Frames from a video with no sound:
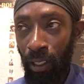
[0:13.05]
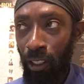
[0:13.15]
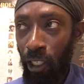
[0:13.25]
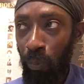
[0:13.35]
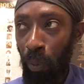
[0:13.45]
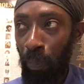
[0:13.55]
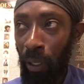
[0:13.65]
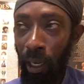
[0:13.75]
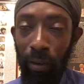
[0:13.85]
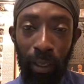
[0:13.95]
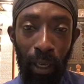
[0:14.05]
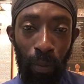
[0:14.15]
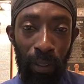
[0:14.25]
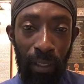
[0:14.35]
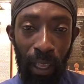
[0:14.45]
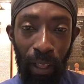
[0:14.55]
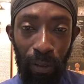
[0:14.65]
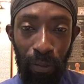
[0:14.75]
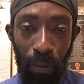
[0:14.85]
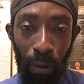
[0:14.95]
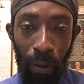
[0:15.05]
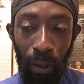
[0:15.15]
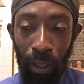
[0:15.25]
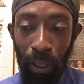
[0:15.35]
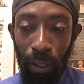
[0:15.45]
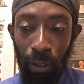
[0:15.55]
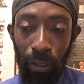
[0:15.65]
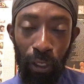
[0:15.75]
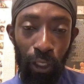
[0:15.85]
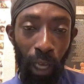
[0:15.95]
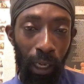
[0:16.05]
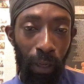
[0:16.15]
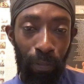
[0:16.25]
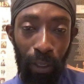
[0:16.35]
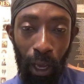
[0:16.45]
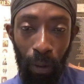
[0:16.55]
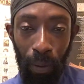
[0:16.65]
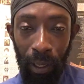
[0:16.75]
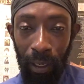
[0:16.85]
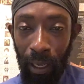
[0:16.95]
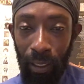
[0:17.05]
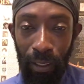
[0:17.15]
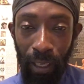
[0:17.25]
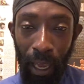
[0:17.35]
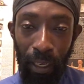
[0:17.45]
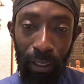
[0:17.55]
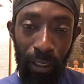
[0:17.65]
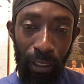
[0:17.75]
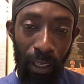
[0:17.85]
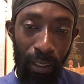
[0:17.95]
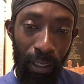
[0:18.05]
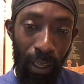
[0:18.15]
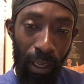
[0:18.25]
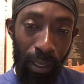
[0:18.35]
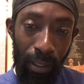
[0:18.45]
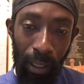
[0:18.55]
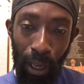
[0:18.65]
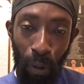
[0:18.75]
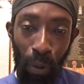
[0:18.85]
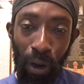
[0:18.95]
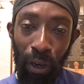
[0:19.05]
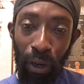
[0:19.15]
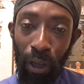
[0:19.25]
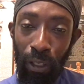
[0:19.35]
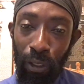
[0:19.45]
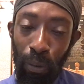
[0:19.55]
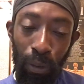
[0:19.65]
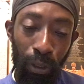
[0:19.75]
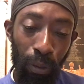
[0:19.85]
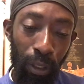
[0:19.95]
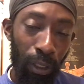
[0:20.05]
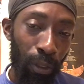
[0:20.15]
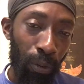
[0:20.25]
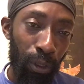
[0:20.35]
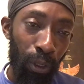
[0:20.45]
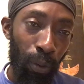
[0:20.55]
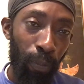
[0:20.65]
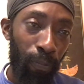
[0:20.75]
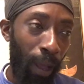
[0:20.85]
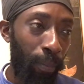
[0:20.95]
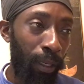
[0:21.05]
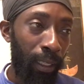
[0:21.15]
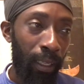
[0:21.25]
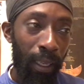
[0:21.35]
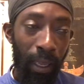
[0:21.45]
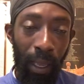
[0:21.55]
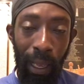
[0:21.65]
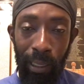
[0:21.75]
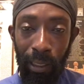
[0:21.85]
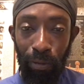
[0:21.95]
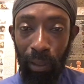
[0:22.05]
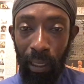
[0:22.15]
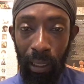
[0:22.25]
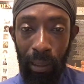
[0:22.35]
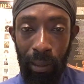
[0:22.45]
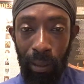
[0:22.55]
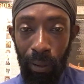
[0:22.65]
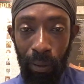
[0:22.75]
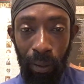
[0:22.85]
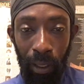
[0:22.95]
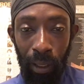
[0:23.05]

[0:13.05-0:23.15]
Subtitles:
Just preparing ourselves for the shock of the hour, and I decided to just say a word or two to the YouTube family as it relates to,